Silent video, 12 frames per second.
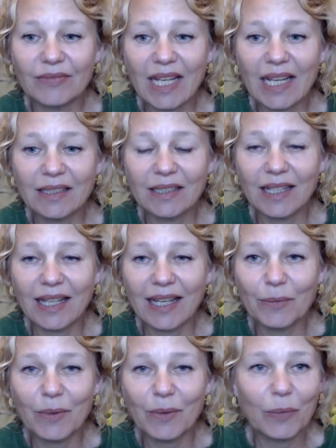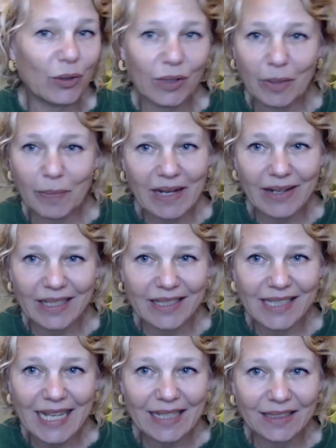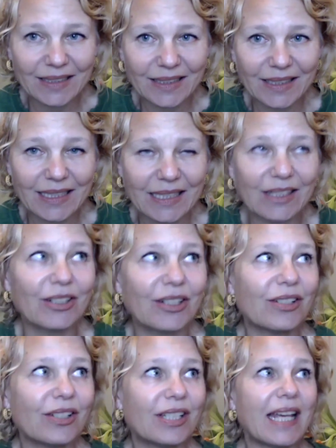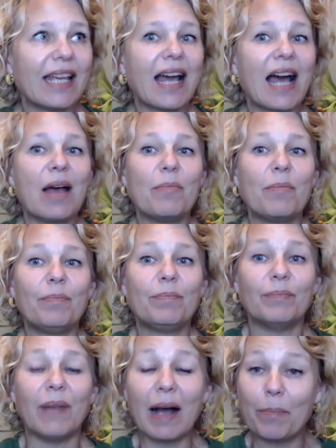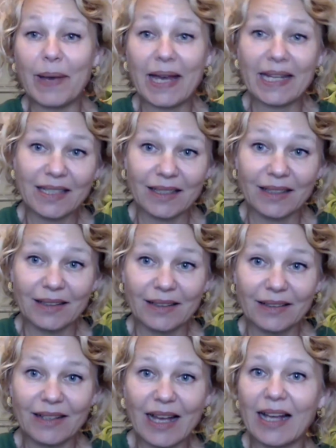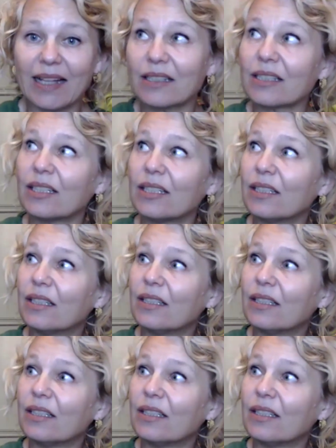And when we talk about our talents, it's not to say I'm better at